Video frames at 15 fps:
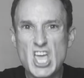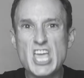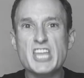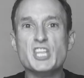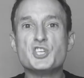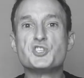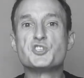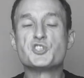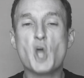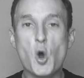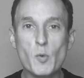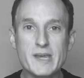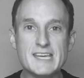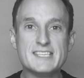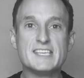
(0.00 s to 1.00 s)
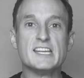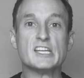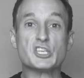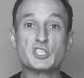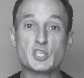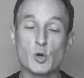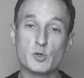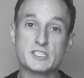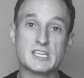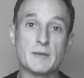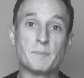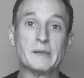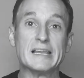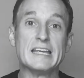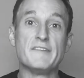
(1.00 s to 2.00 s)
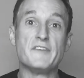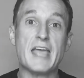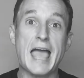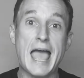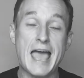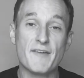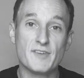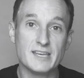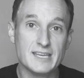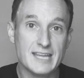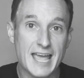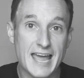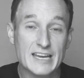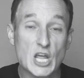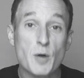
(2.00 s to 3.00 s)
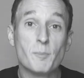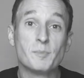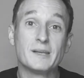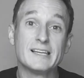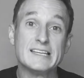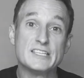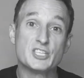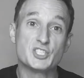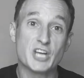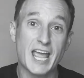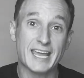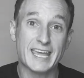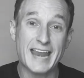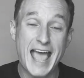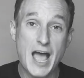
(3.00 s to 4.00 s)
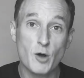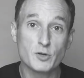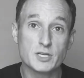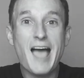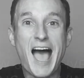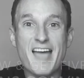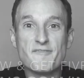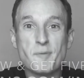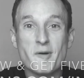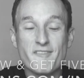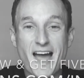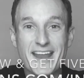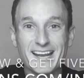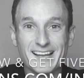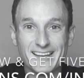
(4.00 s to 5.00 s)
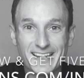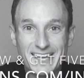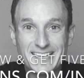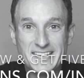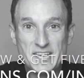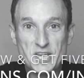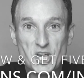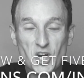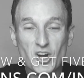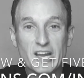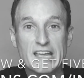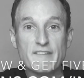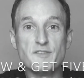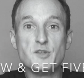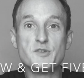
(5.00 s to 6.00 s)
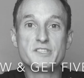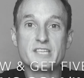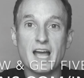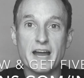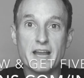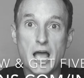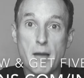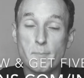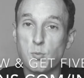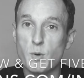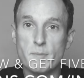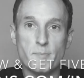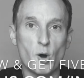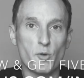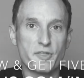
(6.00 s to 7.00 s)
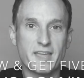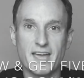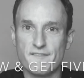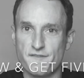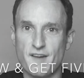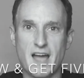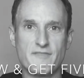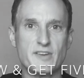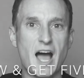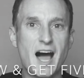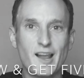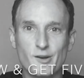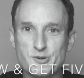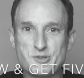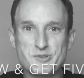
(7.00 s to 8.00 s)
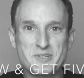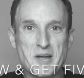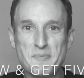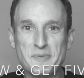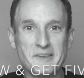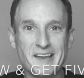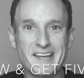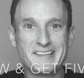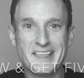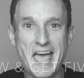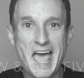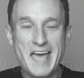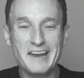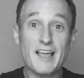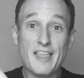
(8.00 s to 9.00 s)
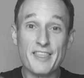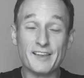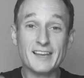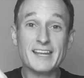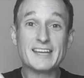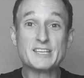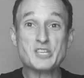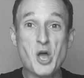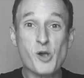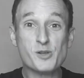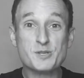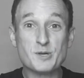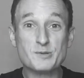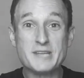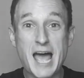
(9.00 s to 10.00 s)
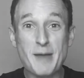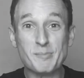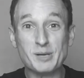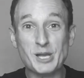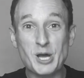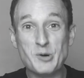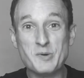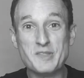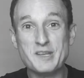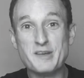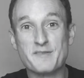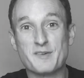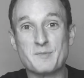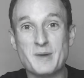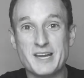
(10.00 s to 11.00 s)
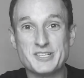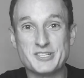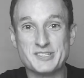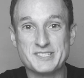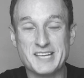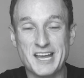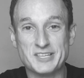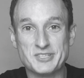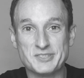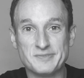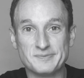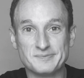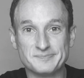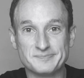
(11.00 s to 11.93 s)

It is so easy, it is so simple. If you haven't yet, please check it out. I've provided a link here. If you sign up, we both get $5 or something like that. The link is also down below in the information section.